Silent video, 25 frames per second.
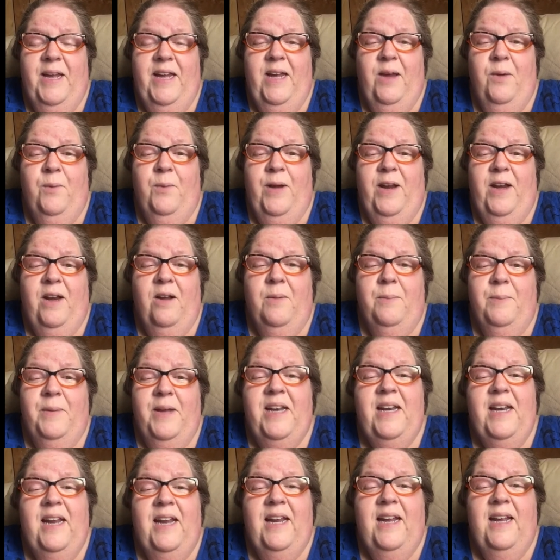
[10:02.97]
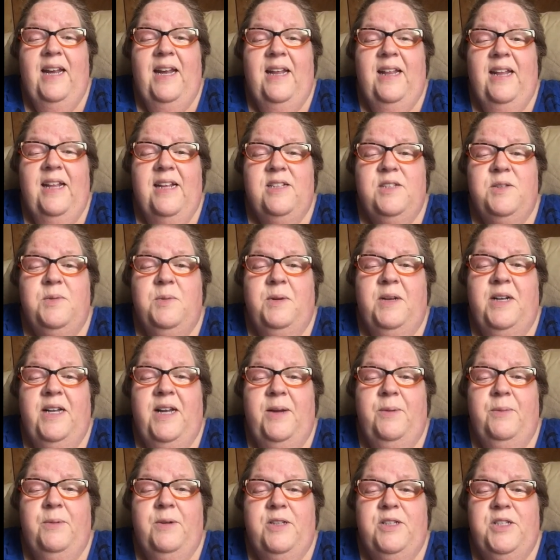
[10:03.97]
I get weighed on Monday, and that's when
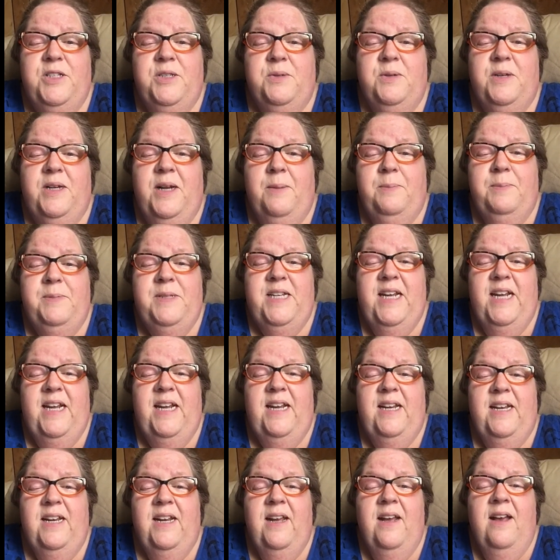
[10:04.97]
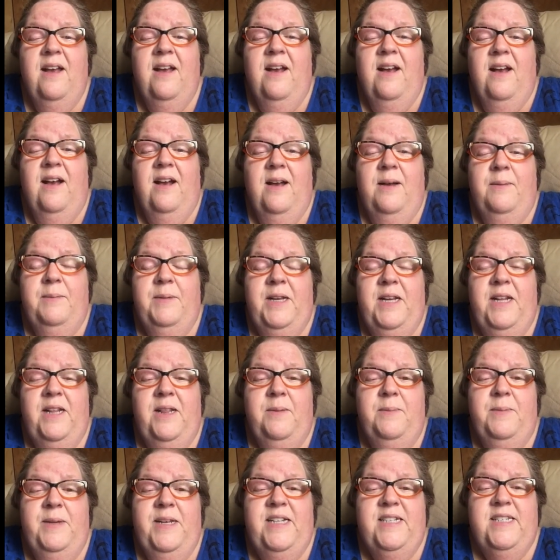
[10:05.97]
I will do an update. Um, and in
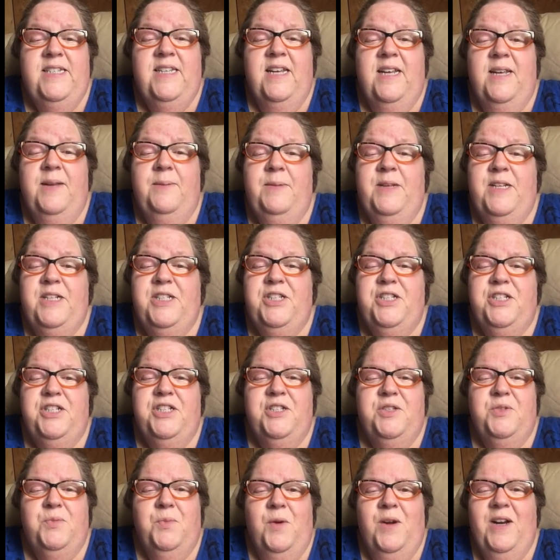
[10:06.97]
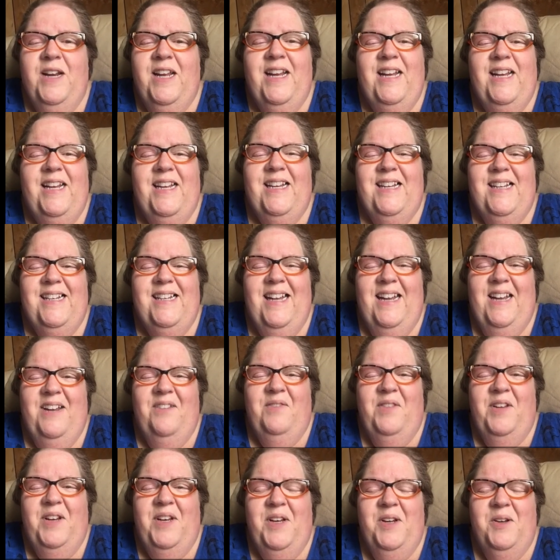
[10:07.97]
the meantime, it's just what I eat in a day
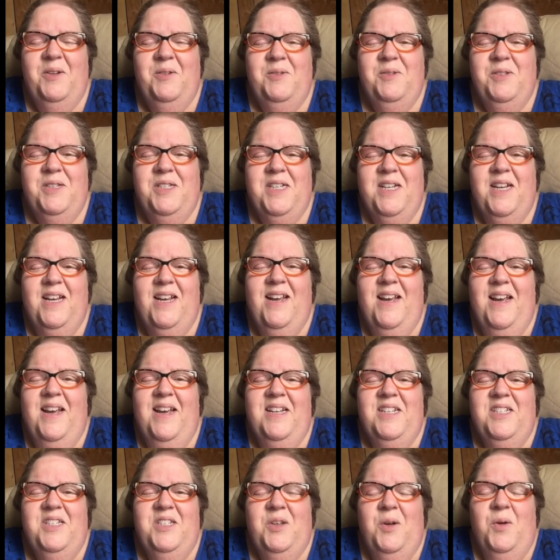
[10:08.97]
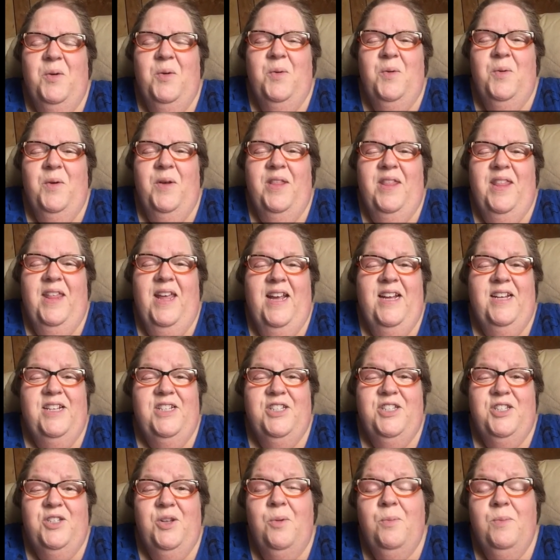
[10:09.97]
videos. So
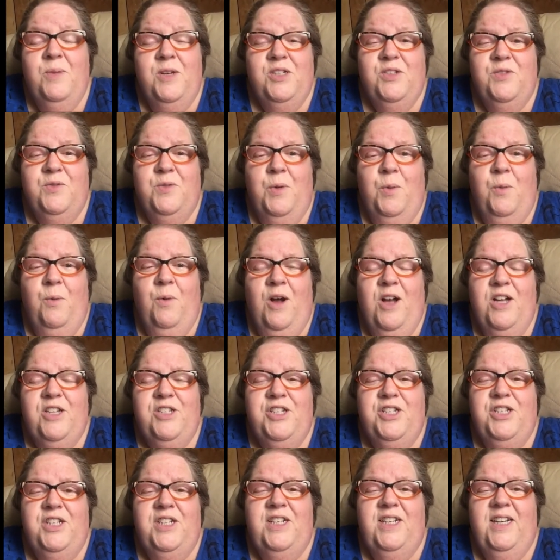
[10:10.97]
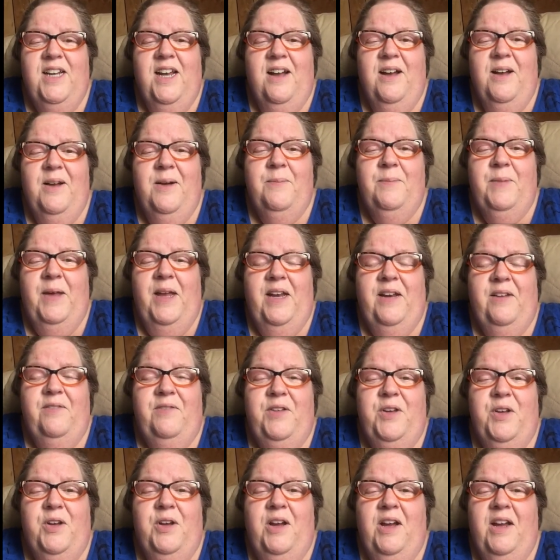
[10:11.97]
thanks so much for watching. Um, and
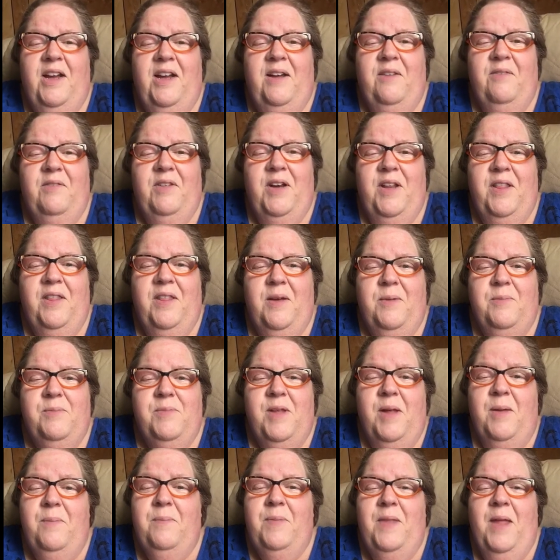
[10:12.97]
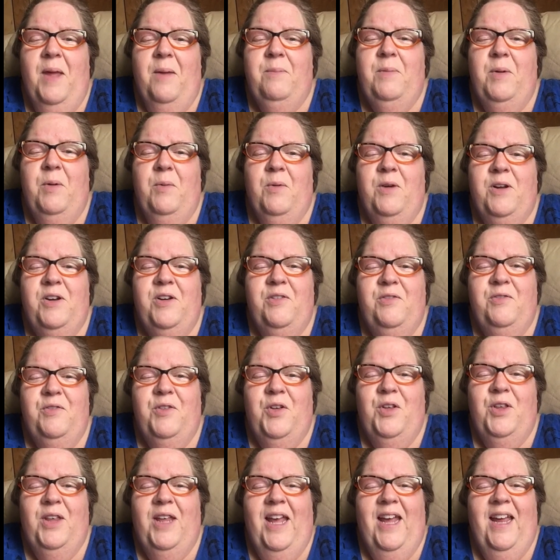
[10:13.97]
if you could give it a thumbs up, that'd be
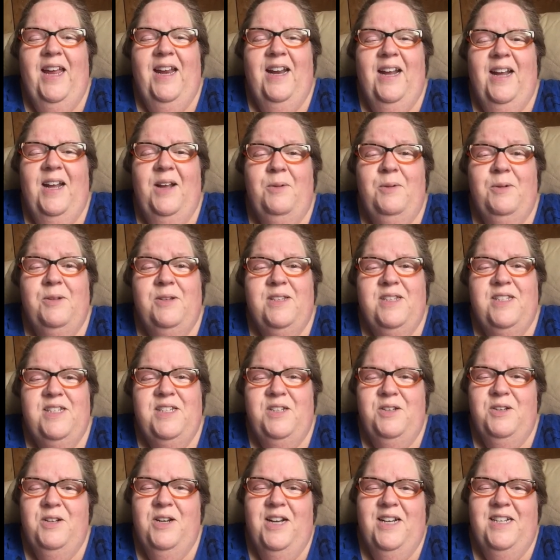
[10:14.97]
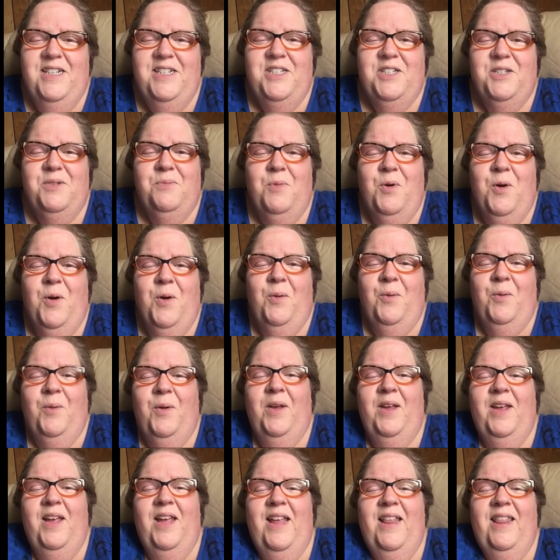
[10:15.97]
wonderful. And I will see you guys tomorrow.
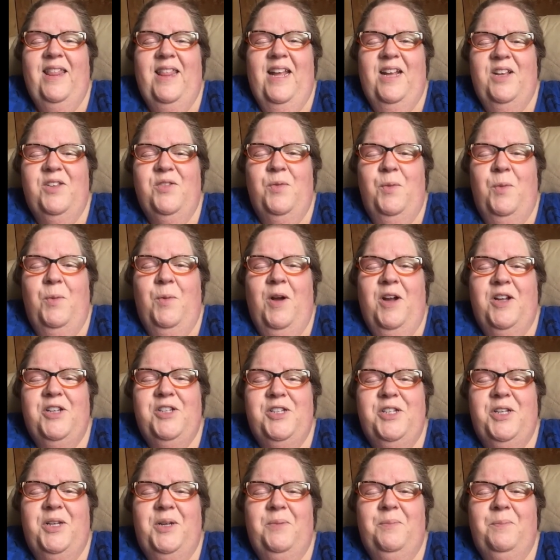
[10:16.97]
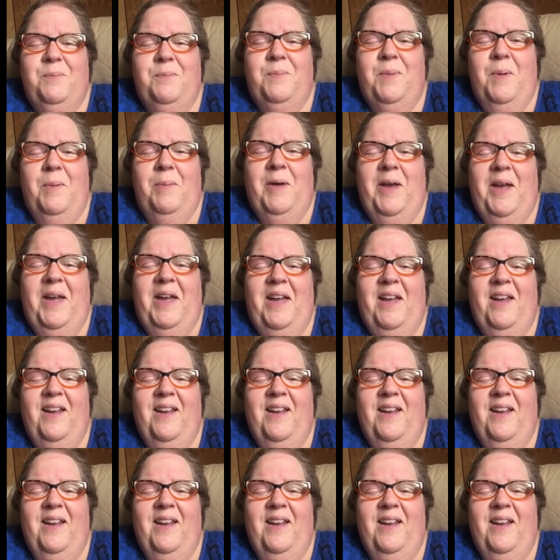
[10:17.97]
Thanks for watching. Bye-bye.